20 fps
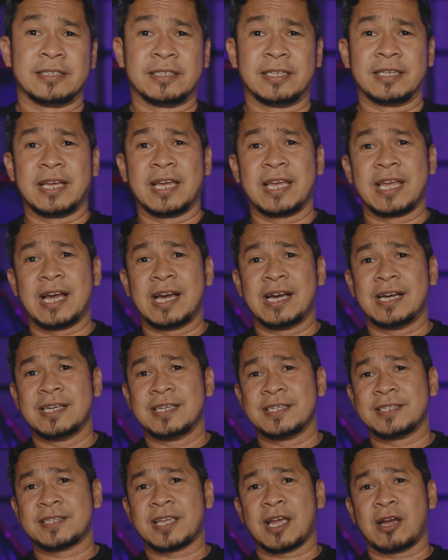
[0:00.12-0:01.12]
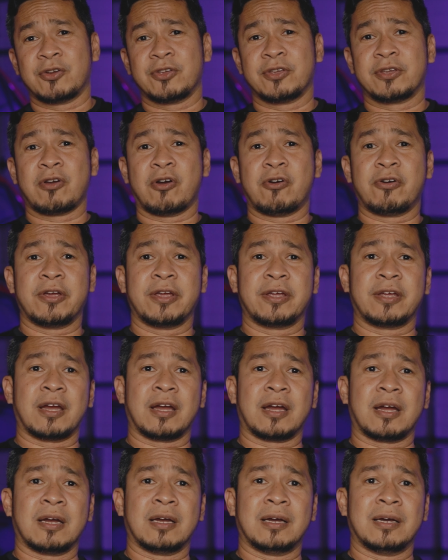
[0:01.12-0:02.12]
G'day guys, how you going?
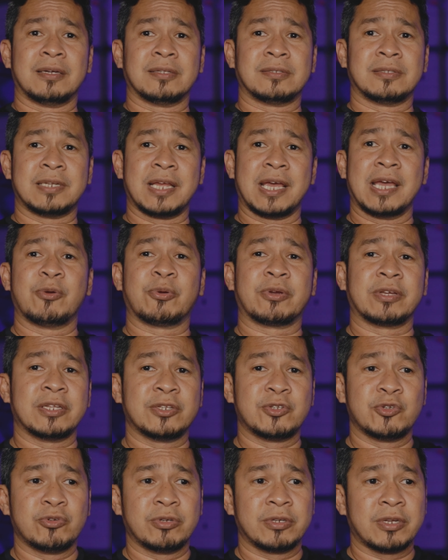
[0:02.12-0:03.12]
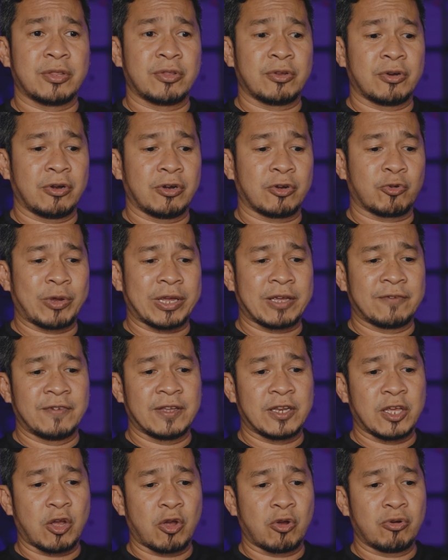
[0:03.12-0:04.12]
Today we're gonna do another quick
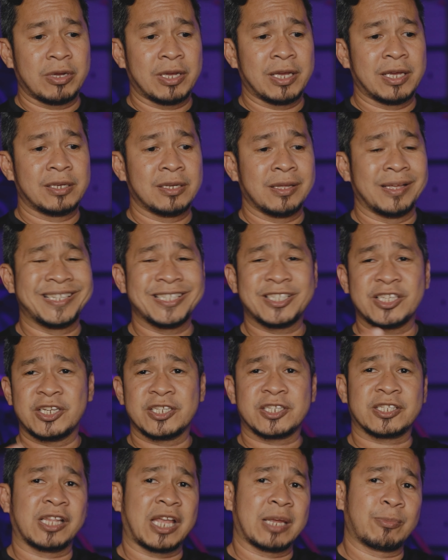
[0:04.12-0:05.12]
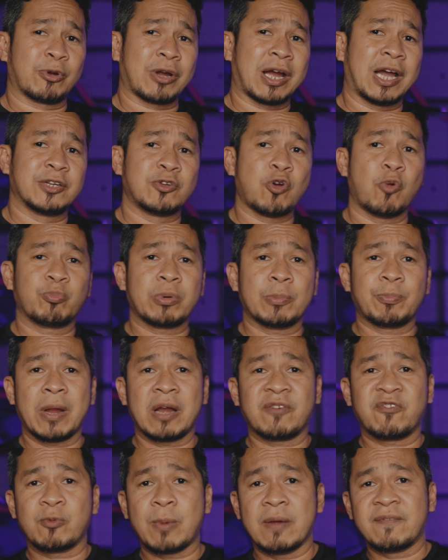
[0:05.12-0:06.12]
video, and just a disclaimer, I don't
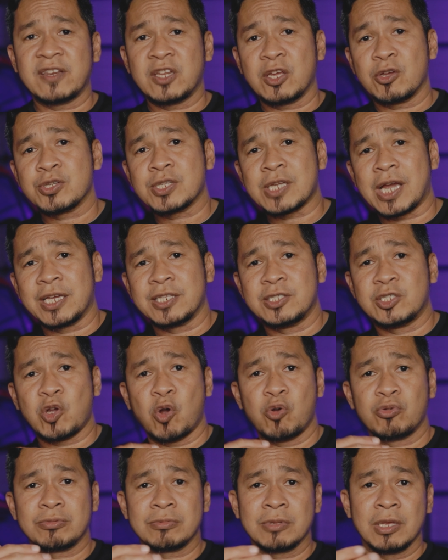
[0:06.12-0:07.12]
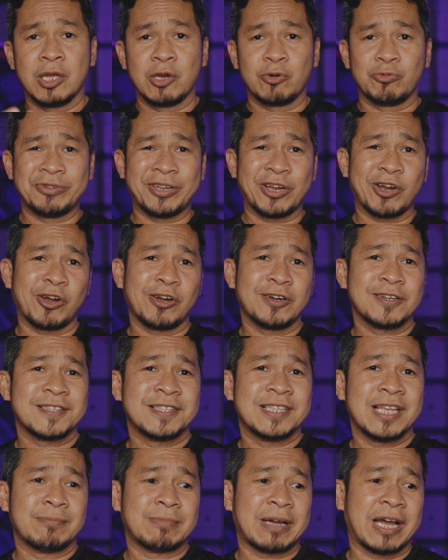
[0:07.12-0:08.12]
prepare for my videos, I don't rehearse
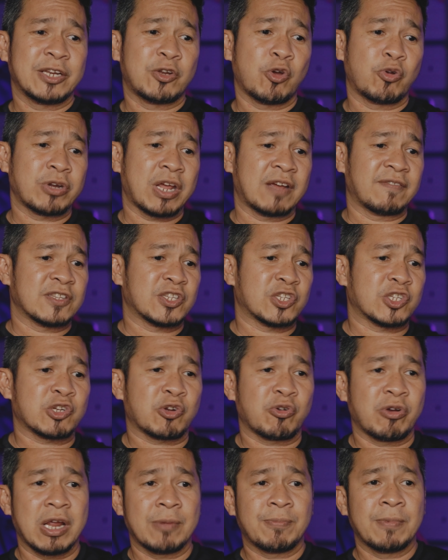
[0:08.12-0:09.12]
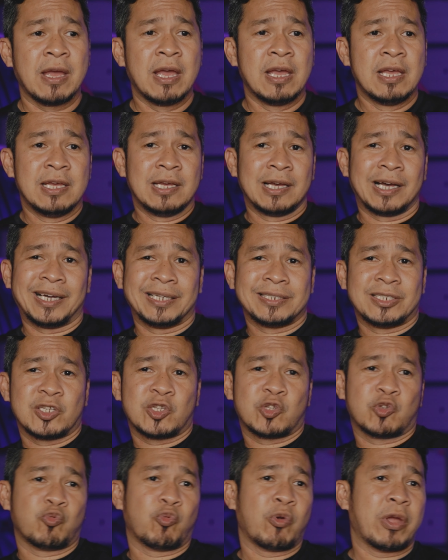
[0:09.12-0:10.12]
them, I don't have a script, I
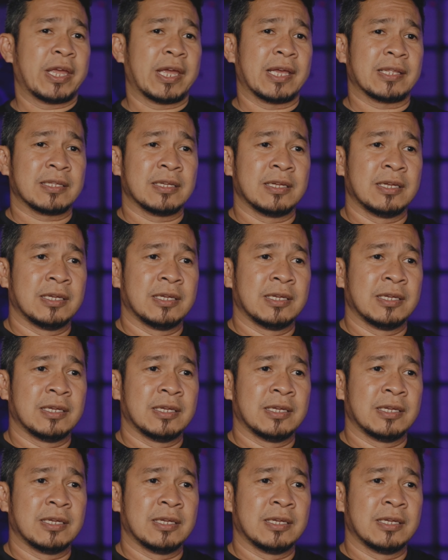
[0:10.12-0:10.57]
just wing it.